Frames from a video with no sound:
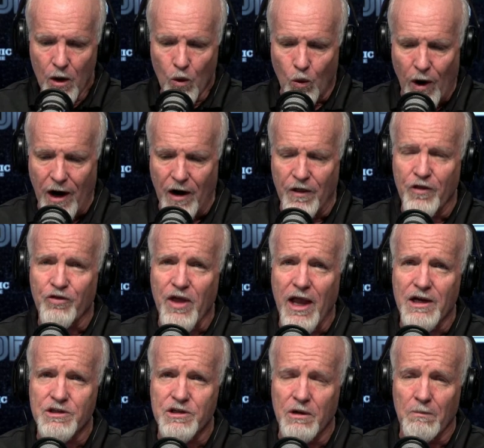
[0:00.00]
One of the
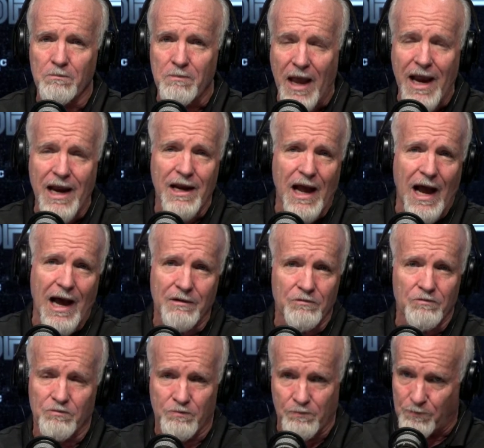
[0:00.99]
things that may not
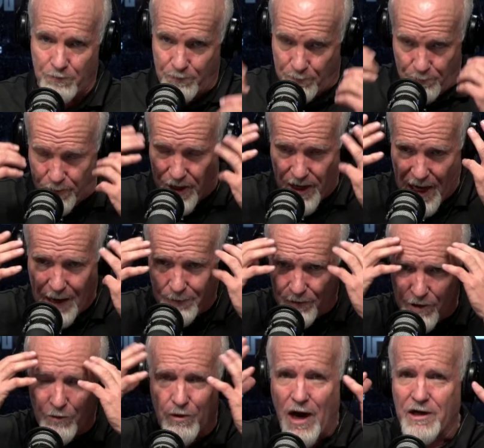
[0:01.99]
be
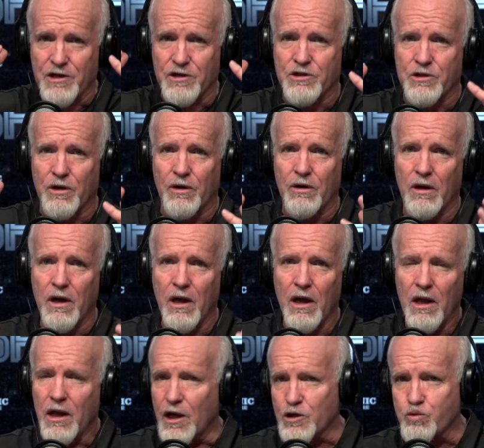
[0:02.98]
able to register
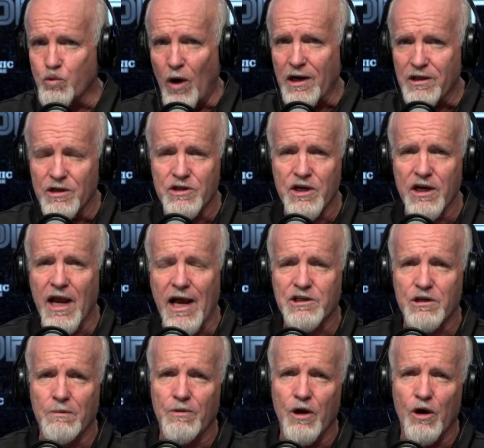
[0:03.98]
is what does the
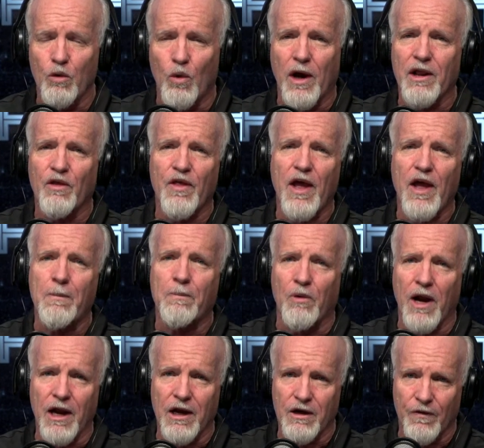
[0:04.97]
SMU, what do they
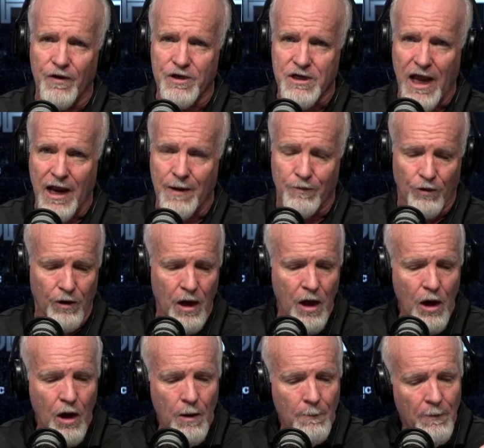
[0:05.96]
bring to the table?
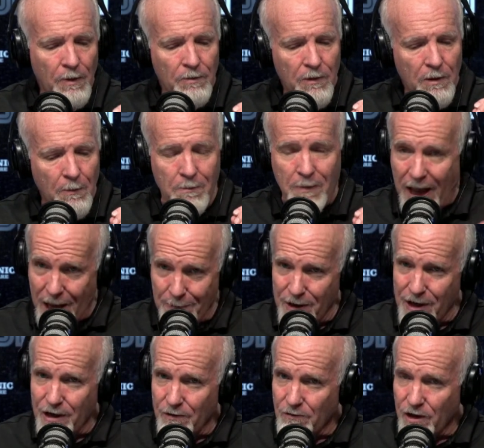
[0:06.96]

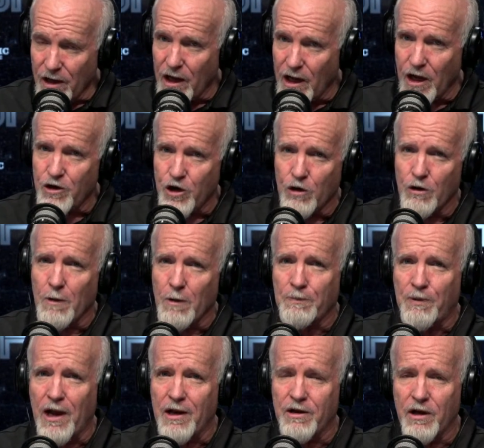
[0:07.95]
Maybe in your
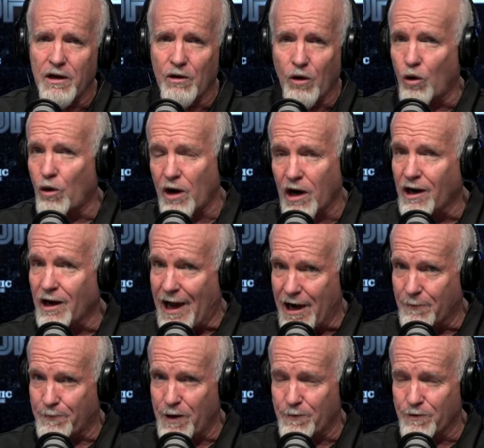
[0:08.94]
opinion or in a
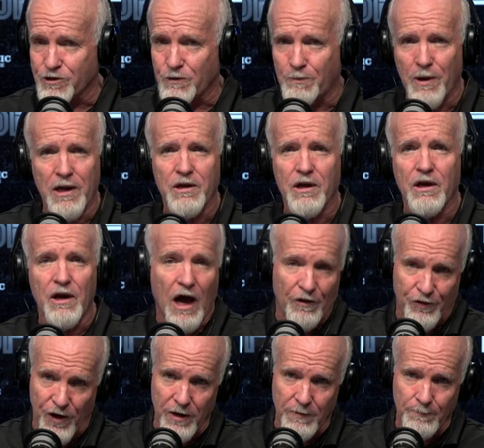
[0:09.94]
lot of people's opinion,
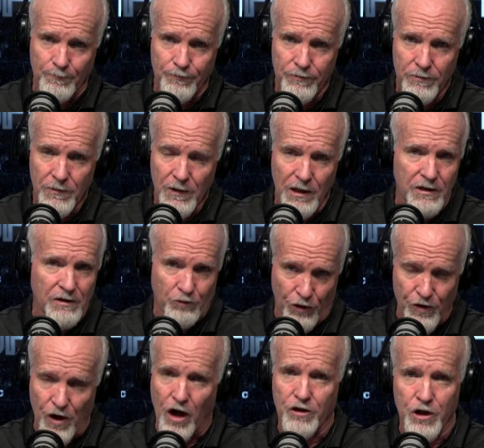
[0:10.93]
nothing,
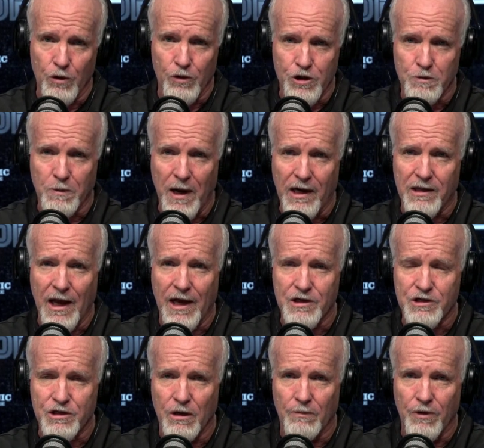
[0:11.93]
with all due respect
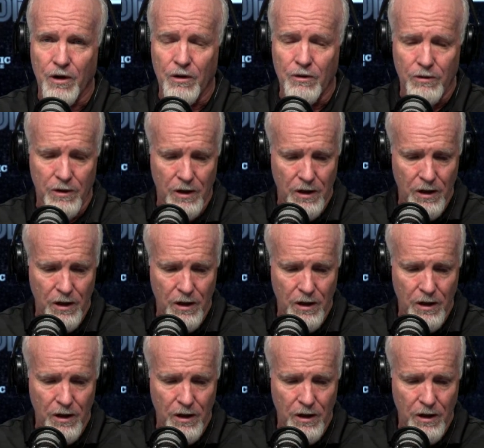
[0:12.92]
to SMU.